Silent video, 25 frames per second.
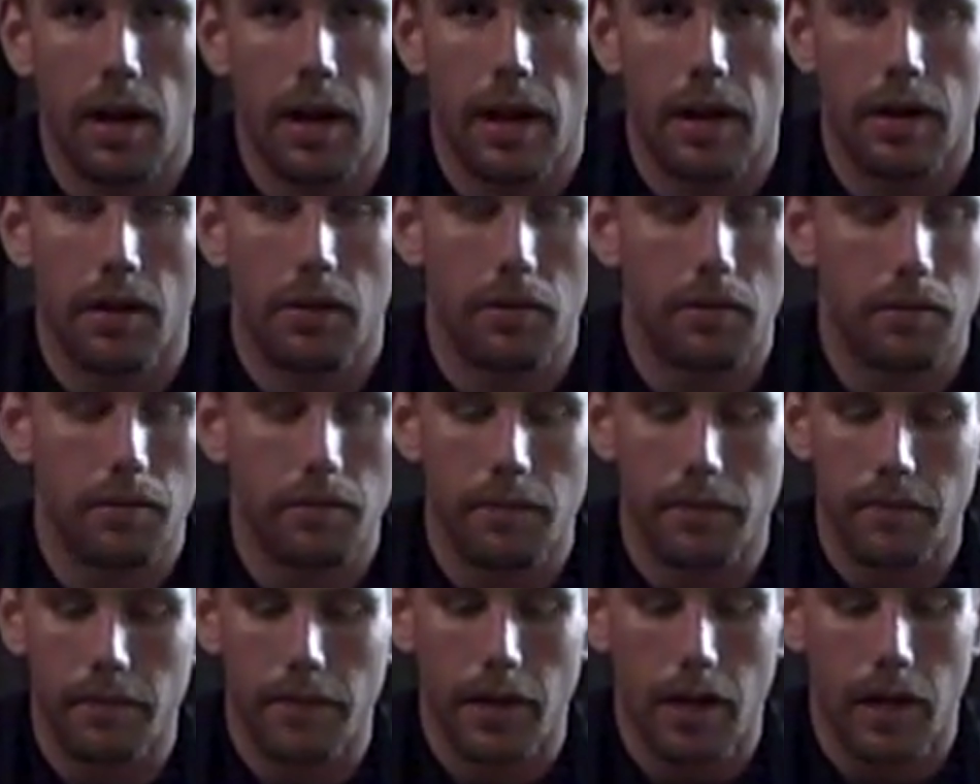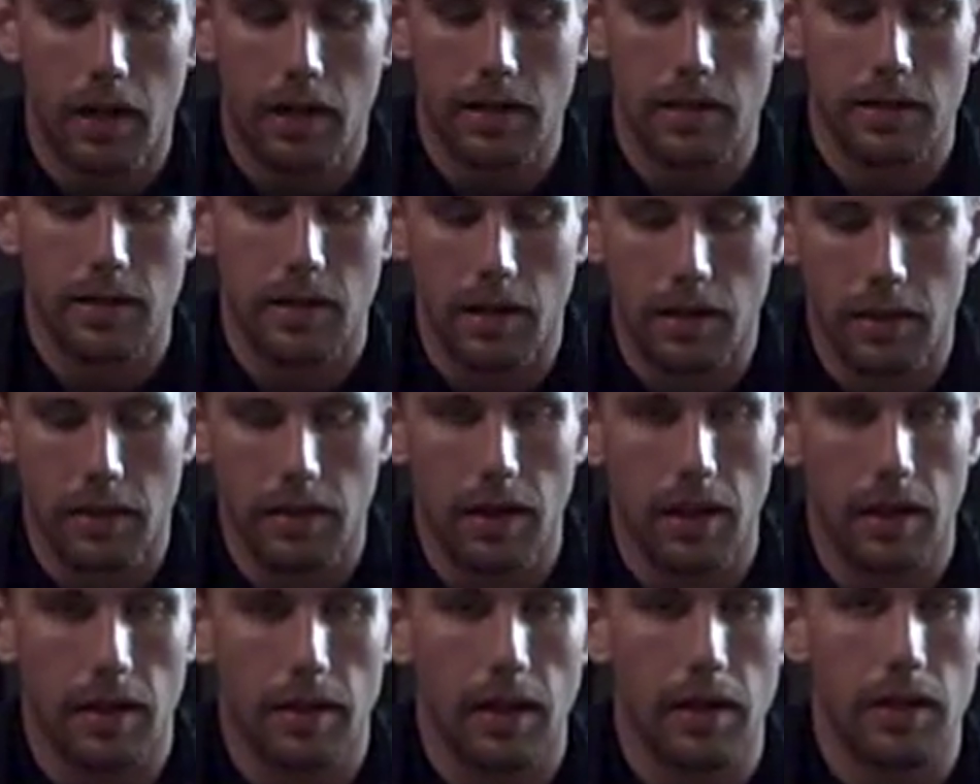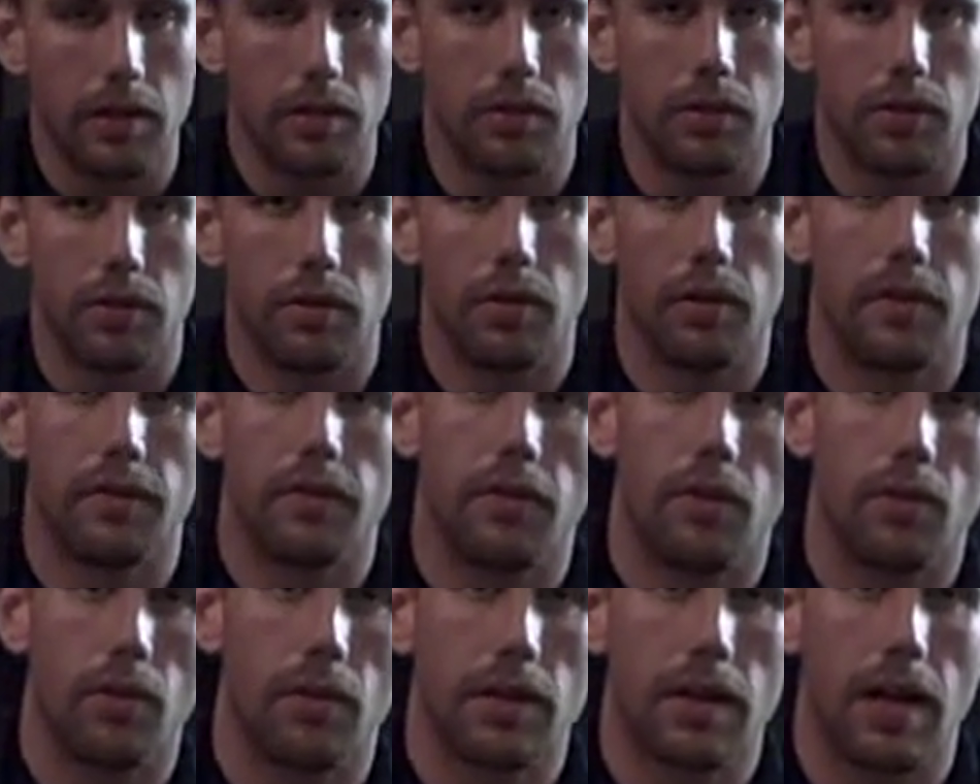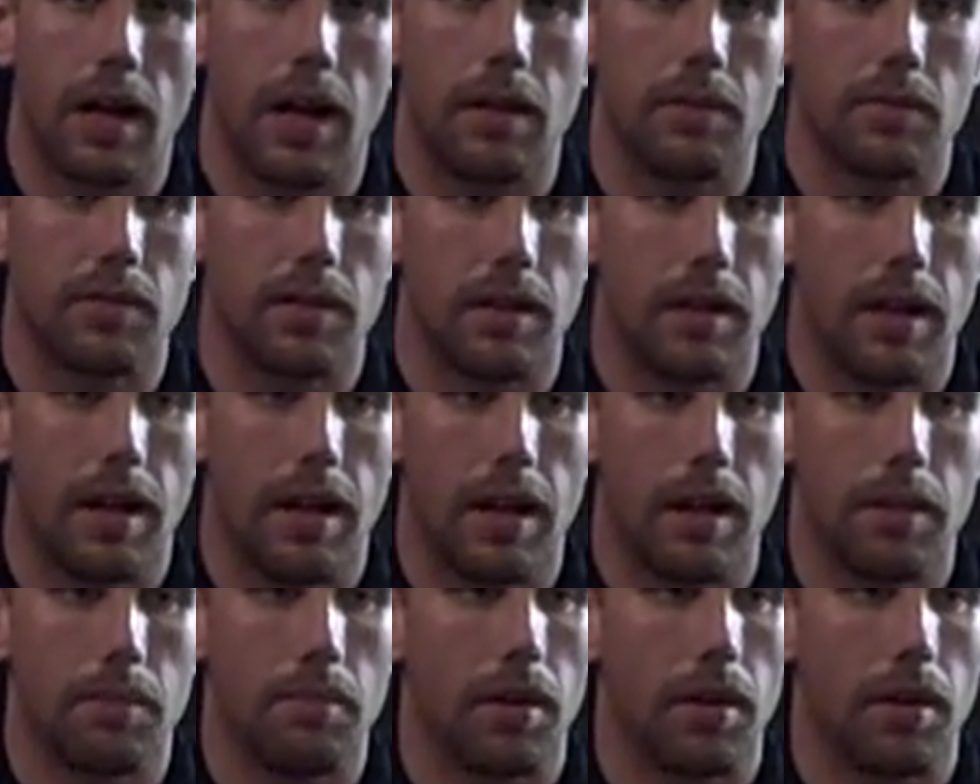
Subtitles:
I don't honestly think that you'll do it 4 times a day,